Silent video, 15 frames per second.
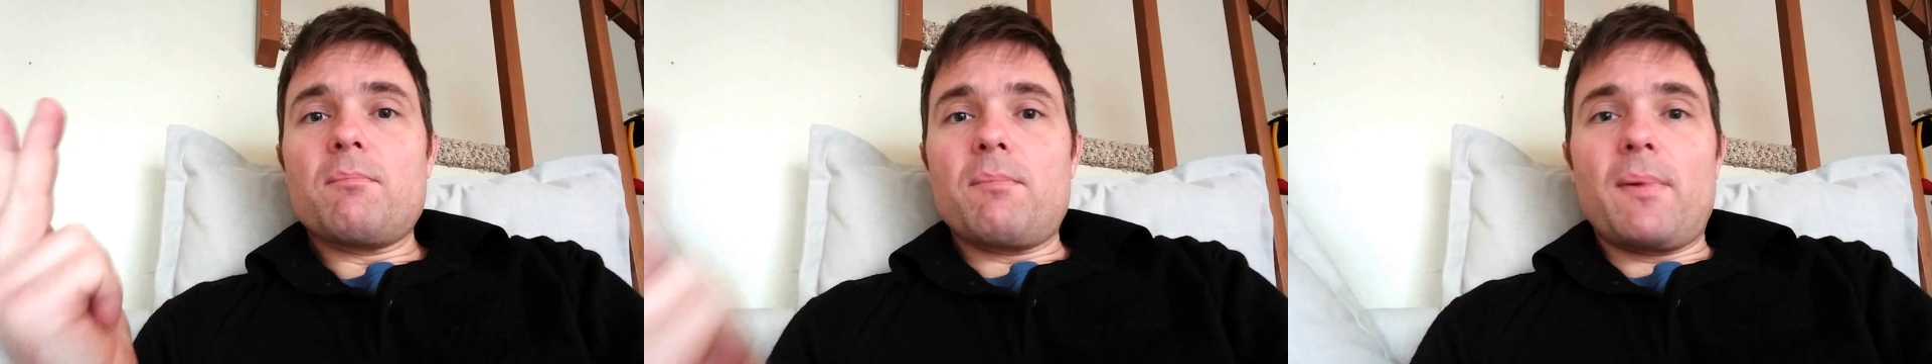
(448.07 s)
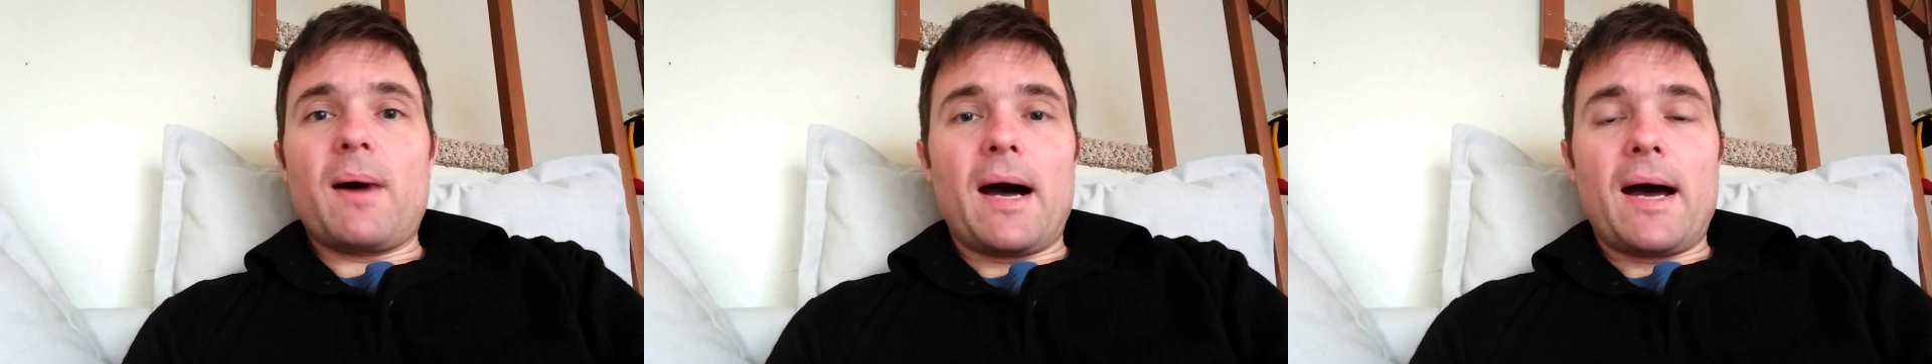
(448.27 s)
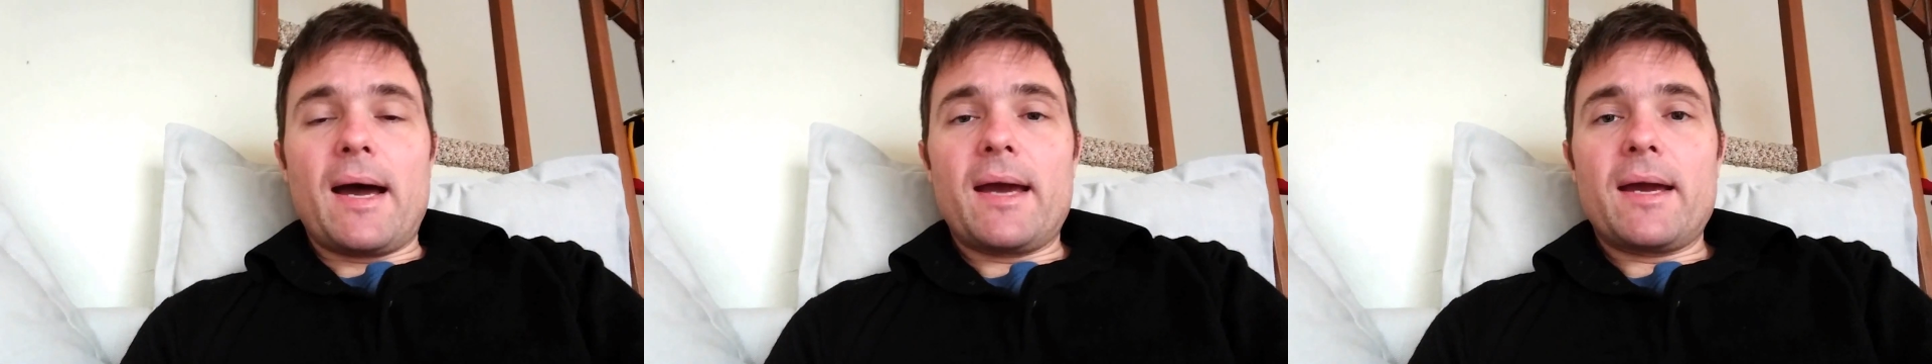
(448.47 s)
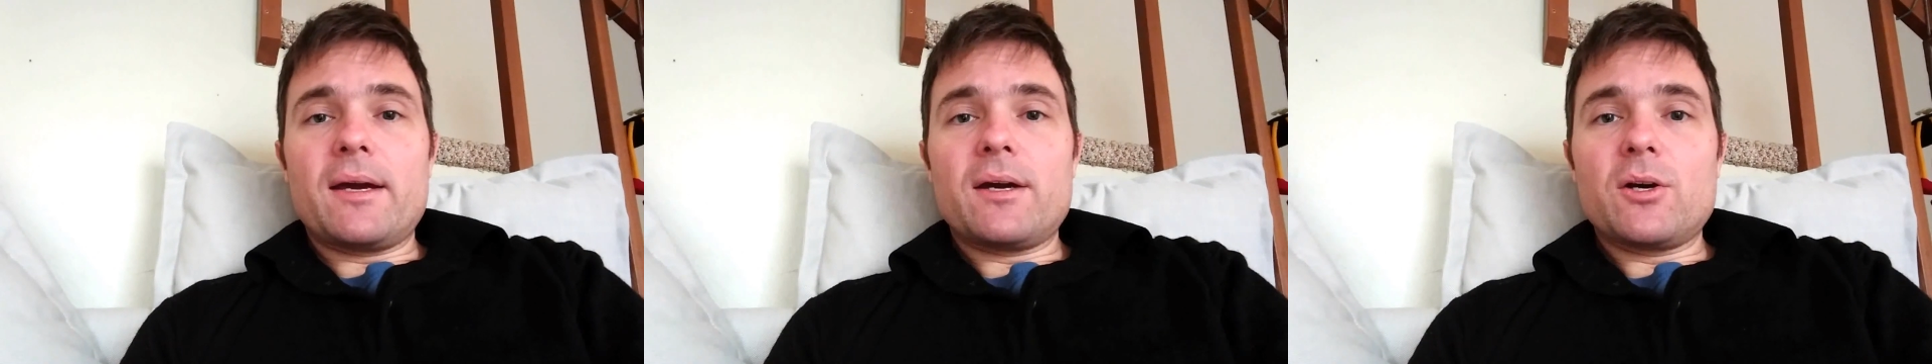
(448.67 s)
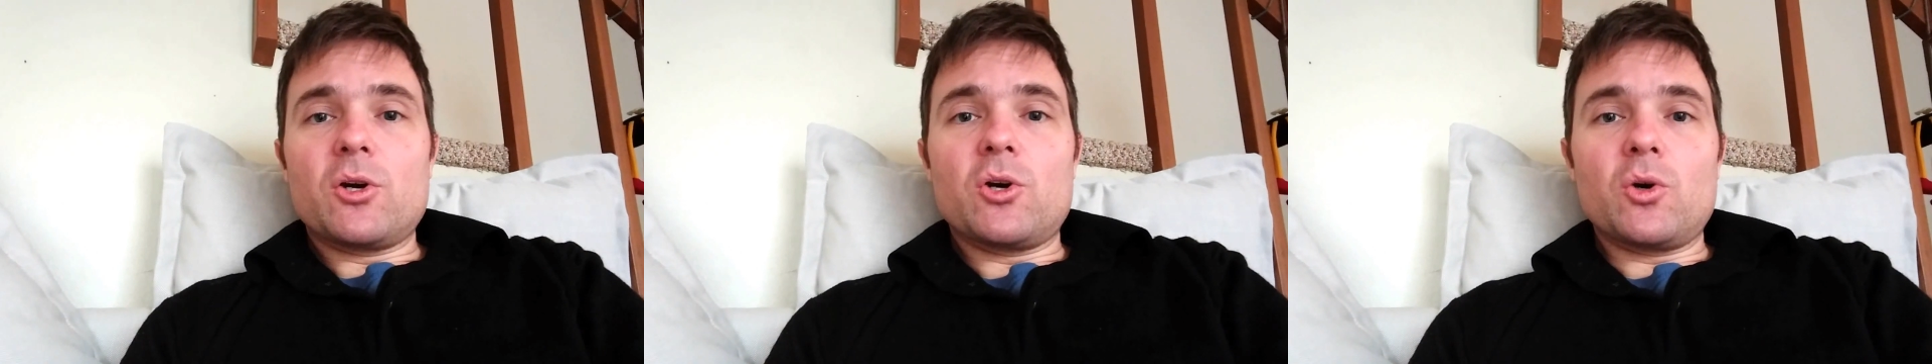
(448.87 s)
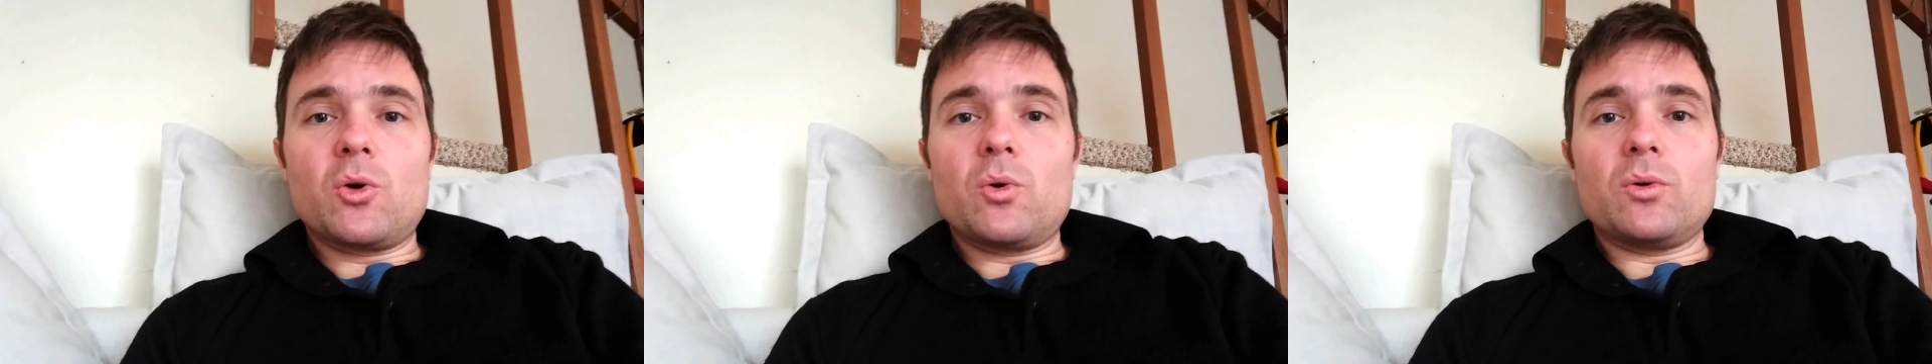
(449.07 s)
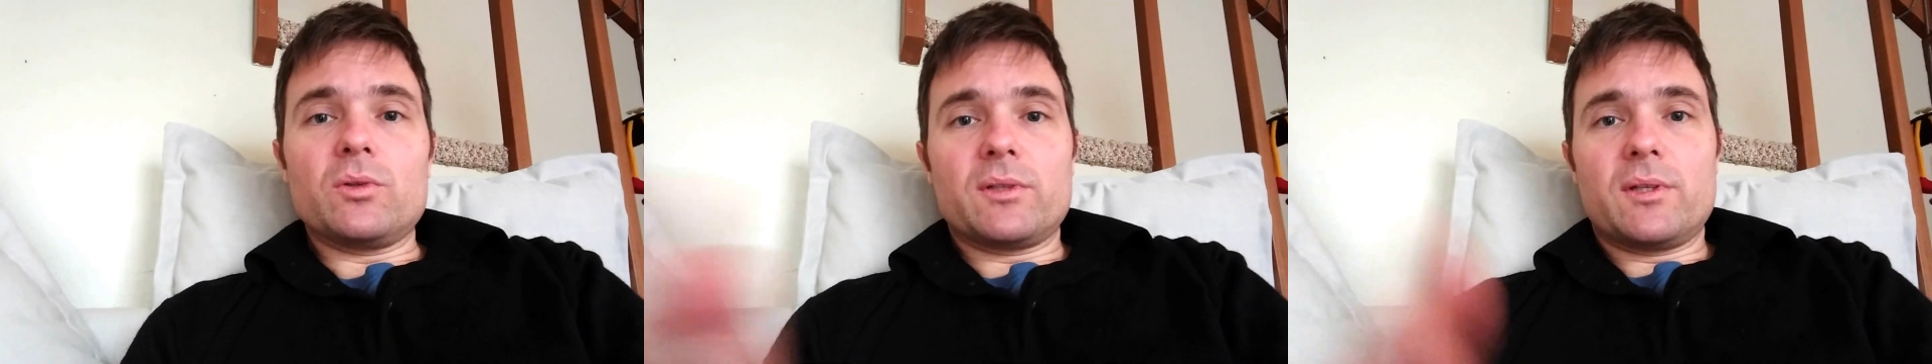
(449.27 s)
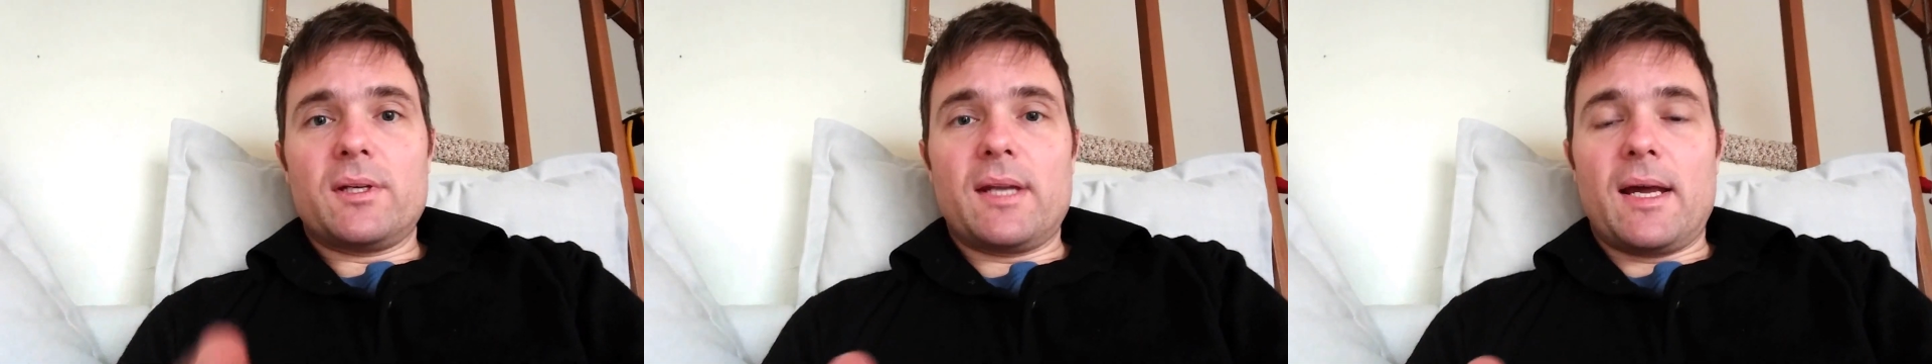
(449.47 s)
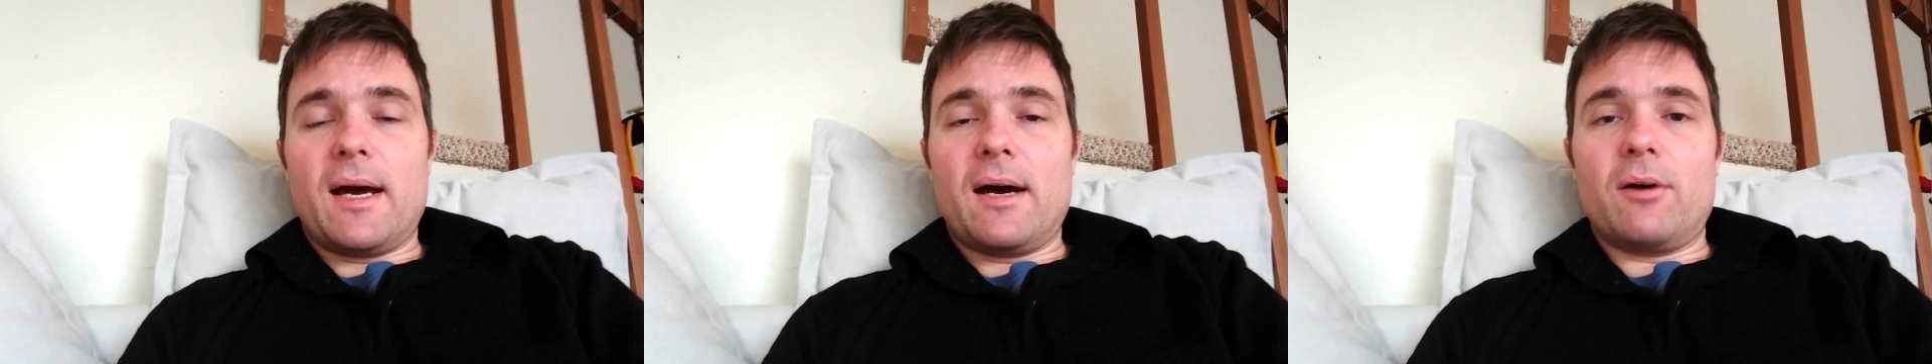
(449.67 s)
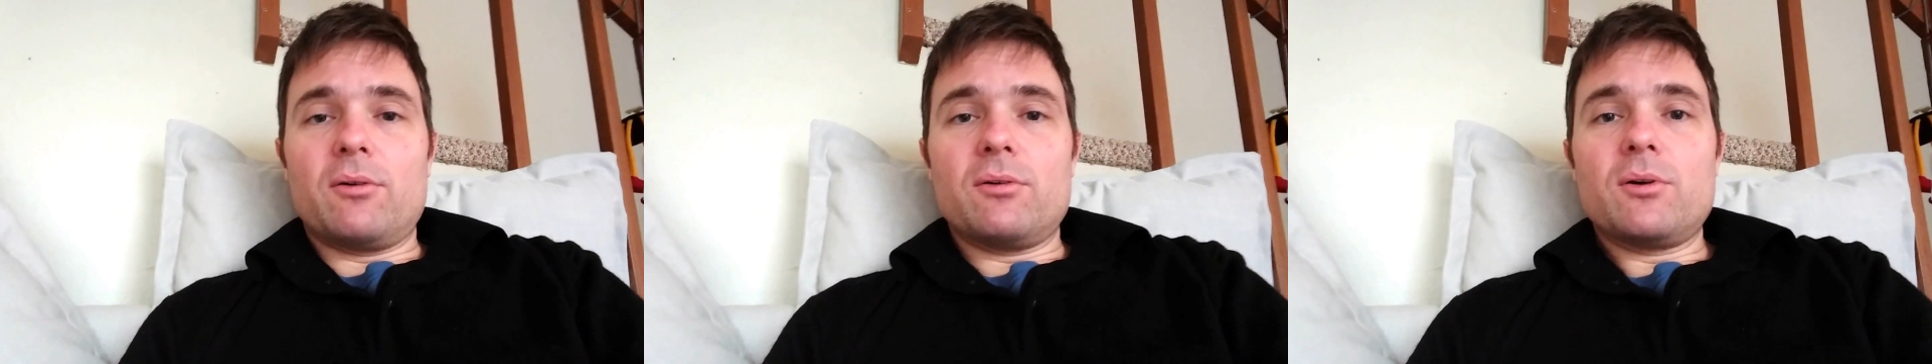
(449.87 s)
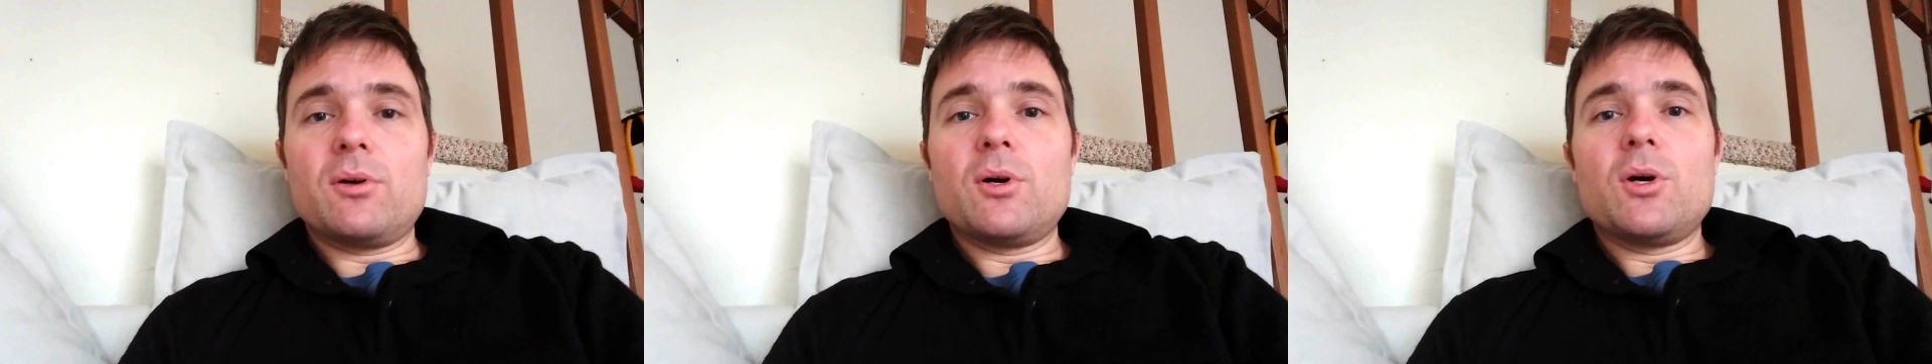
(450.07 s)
buy gold now